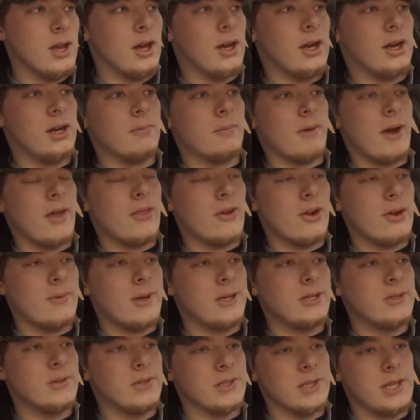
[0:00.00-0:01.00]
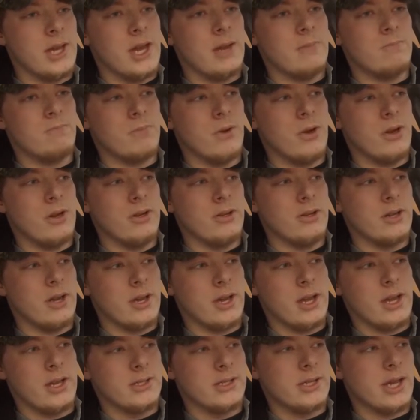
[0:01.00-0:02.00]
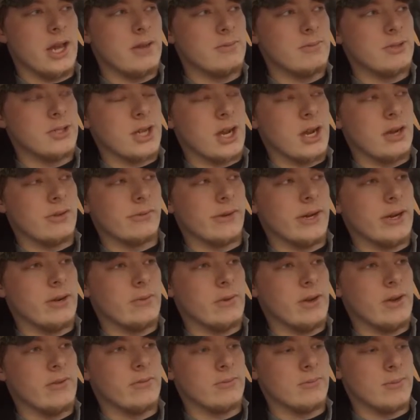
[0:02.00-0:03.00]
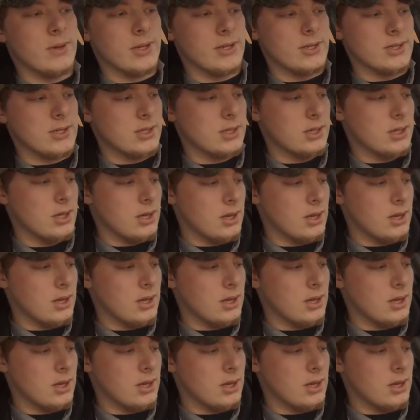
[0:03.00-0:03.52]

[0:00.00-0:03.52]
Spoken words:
I thought about doing that, but again, time just kind of ran away from us.